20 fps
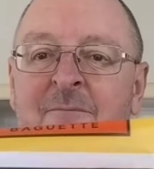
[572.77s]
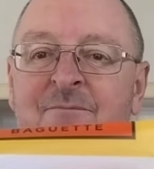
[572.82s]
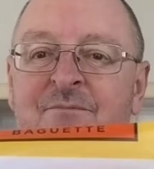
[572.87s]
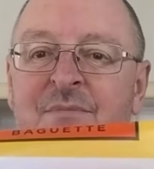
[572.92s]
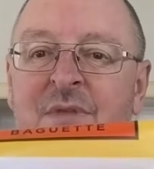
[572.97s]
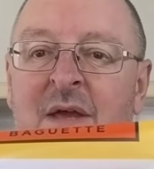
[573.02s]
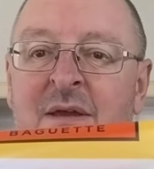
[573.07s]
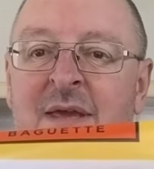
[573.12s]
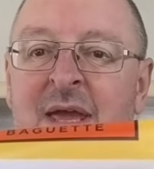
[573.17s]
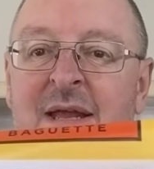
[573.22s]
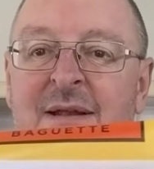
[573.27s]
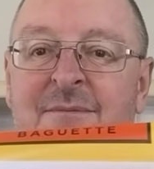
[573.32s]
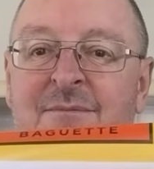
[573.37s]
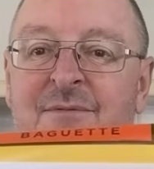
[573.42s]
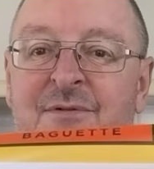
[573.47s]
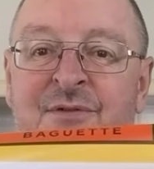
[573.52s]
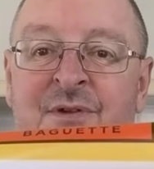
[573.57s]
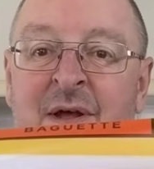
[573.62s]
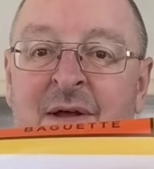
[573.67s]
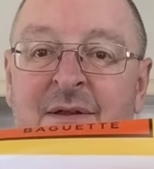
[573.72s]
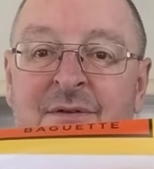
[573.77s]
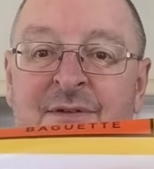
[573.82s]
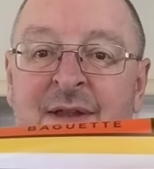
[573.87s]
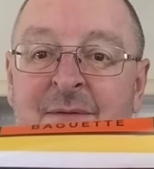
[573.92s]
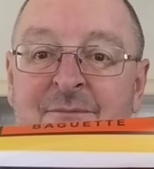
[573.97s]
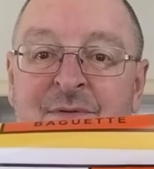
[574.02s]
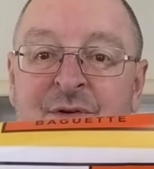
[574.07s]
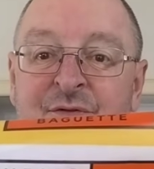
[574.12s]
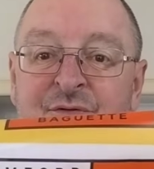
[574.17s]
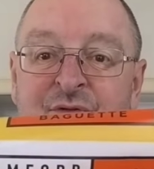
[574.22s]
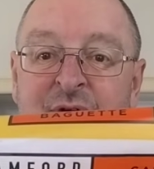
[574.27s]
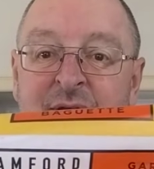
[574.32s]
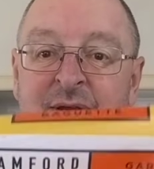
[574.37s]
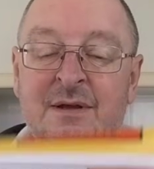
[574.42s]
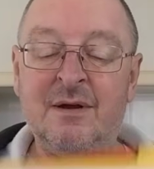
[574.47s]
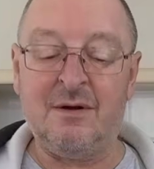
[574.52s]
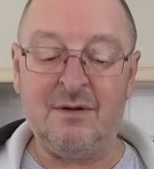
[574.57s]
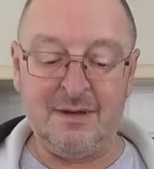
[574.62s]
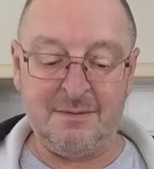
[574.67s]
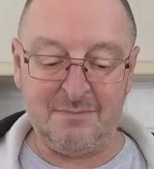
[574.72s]
Again, Stamford Street
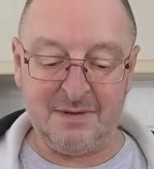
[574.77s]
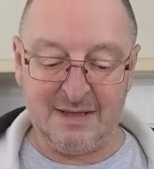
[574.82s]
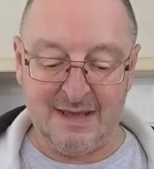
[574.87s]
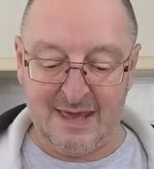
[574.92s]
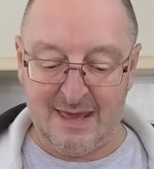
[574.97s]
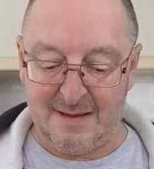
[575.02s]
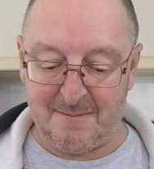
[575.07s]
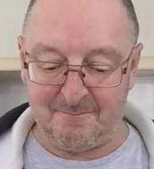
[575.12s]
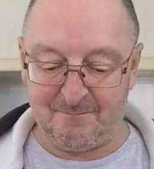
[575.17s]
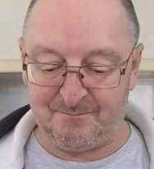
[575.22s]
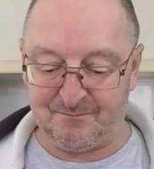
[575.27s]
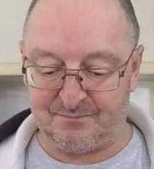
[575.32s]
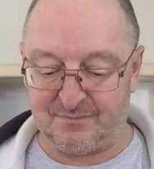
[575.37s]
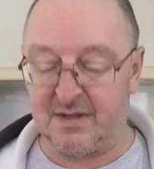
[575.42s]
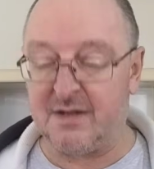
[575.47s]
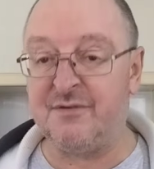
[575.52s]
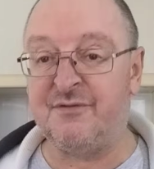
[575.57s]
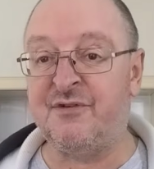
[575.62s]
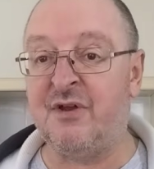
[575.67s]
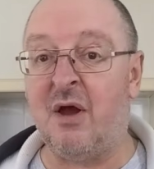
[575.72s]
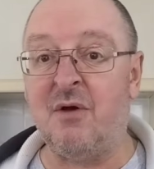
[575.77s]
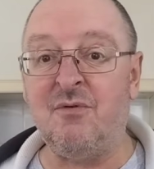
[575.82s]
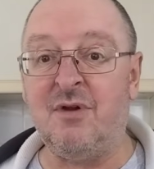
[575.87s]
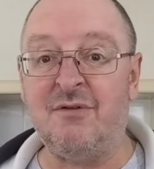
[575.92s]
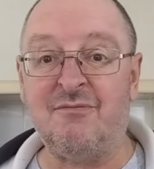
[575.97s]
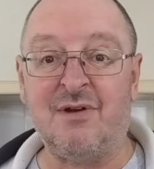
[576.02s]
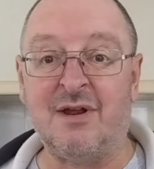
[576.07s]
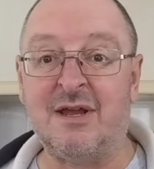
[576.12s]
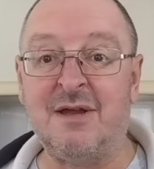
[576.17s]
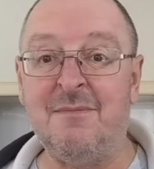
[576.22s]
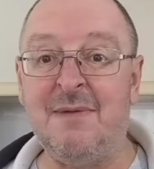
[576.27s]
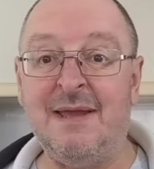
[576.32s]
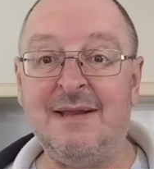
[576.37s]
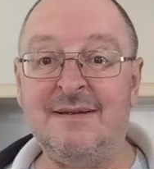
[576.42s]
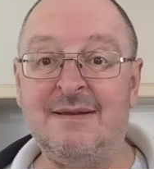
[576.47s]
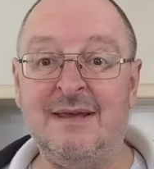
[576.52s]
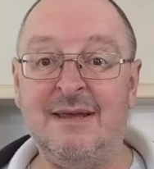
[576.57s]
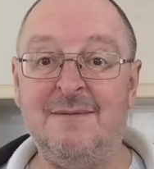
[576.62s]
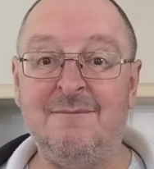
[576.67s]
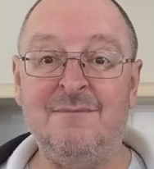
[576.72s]
garlic baguette. Totally recommend
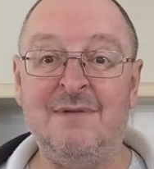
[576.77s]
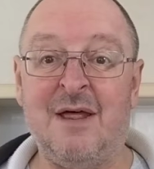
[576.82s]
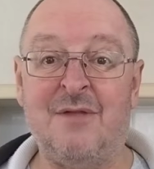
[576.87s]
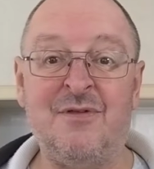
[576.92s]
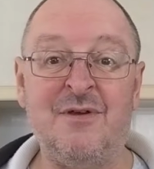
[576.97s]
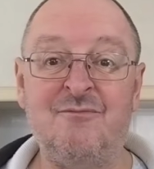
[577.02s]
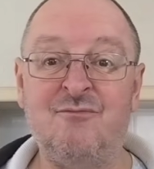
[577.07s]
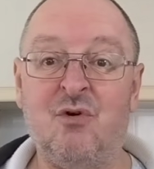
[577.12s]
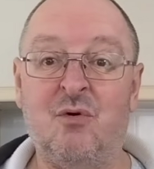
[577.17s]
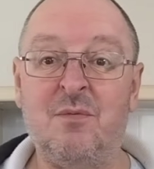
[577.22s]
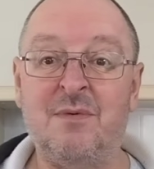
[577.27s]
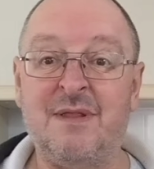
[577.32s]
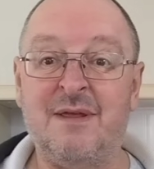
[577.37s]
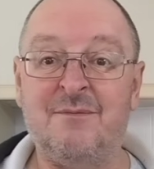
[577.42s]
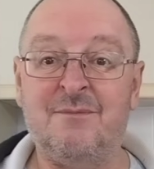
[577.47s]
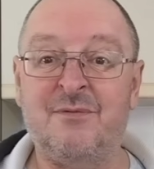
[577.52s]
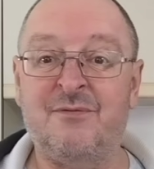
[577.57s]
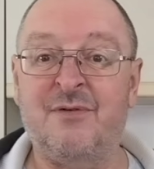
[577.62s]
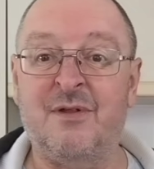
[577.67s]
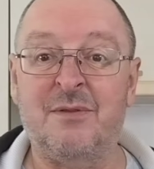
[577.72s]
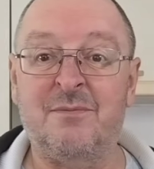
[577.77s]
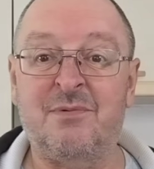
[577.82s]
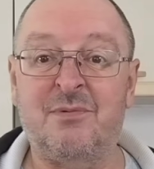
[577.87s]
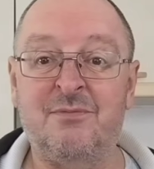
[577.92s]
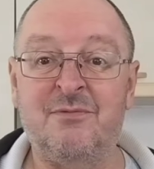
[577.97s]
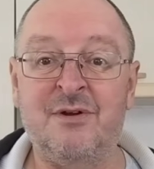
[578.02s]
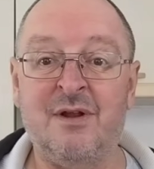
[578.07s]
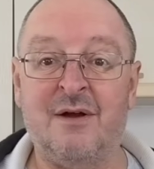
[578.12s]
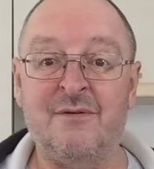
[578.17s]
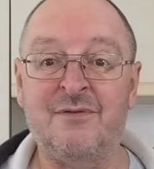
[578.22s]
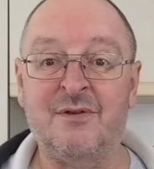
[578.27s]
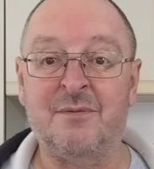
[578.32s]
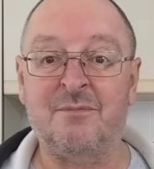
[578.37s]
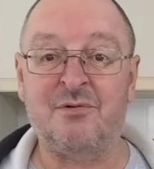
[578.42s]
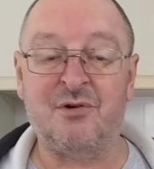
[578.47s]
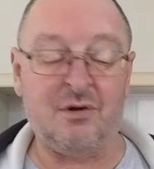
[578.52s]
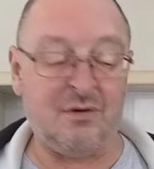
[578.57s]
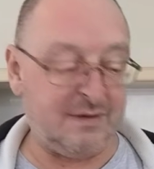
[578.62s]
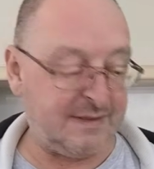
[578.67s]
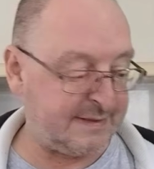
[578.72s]
it. Nothing wrong with it for the
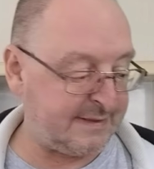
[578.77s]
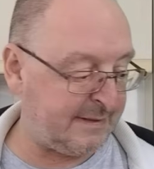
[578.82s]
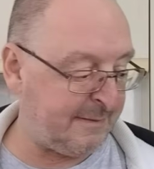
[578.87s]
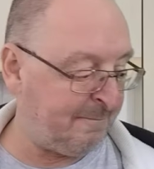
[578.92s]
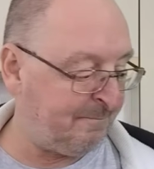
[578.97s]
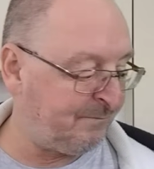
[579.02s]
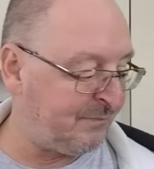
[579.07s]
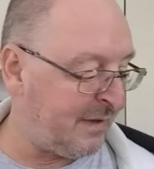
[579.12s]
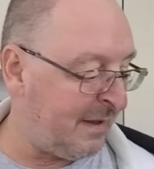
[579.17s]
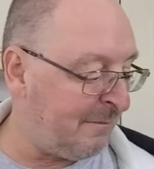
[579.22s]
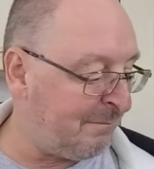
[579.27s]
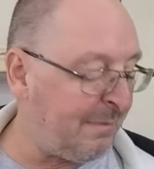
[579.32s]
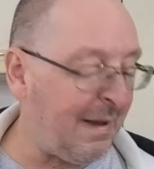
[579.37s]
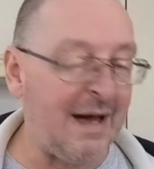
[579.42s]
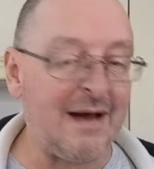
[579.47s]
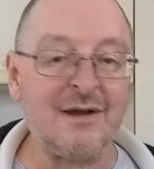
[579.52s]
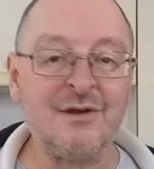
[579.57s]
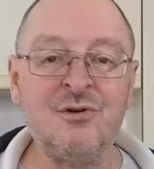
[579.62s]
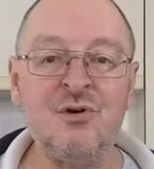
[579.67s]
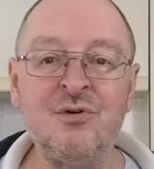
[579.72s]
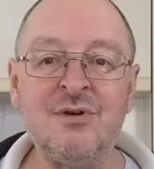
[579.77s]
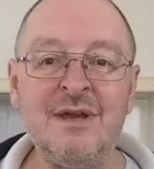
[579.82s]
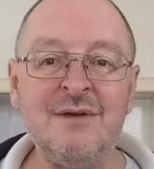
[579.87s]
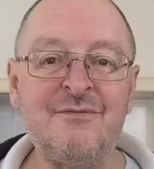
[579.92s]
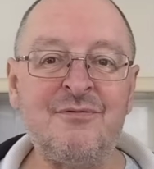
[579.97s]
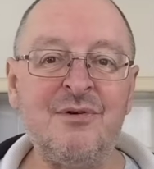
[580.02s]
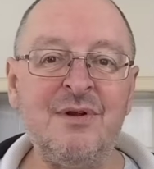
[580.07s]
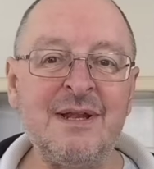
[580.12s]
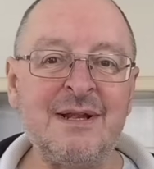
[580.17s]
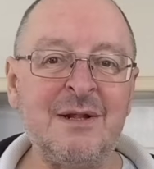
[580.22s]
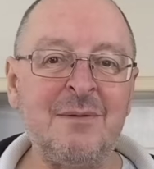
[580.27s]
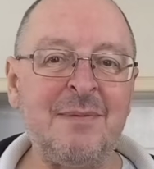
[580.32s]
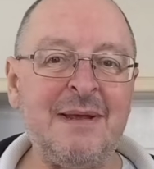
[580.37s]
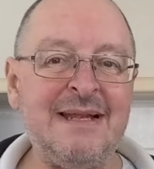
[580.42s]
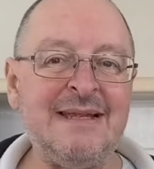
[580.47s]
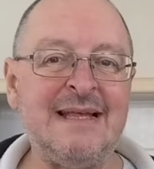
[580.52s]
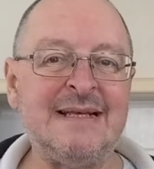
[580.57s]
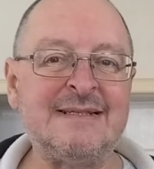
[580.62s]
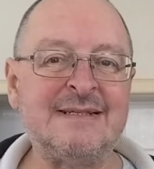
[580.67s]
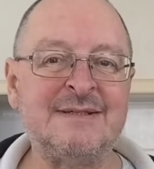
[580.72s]
price. But cook it for a little bit
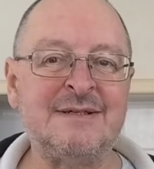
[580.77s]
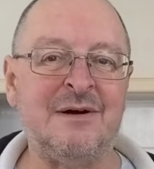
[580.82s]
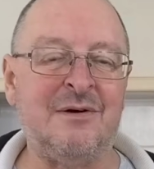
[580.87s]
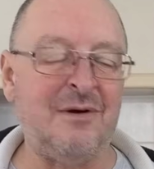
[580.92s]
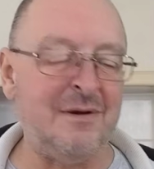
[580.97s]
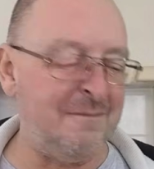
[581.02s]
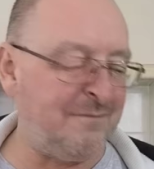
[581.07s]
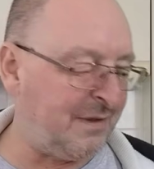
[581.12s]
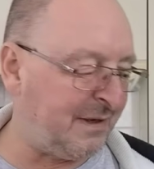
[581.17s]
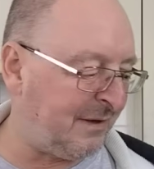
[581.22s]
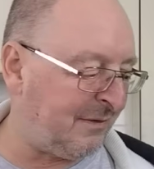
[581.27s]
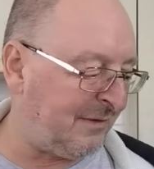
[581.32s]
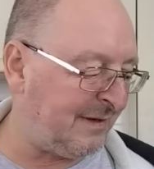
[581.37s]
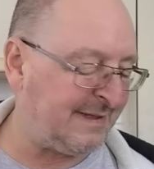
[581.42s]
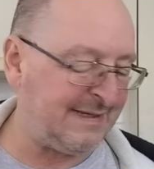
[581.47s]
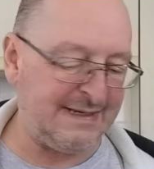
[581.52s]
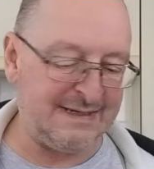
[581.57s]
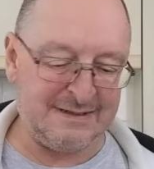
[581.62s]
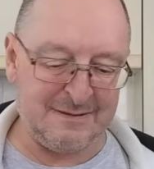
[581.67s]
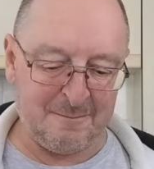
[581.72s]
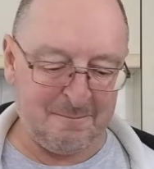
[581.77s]
less time than I did.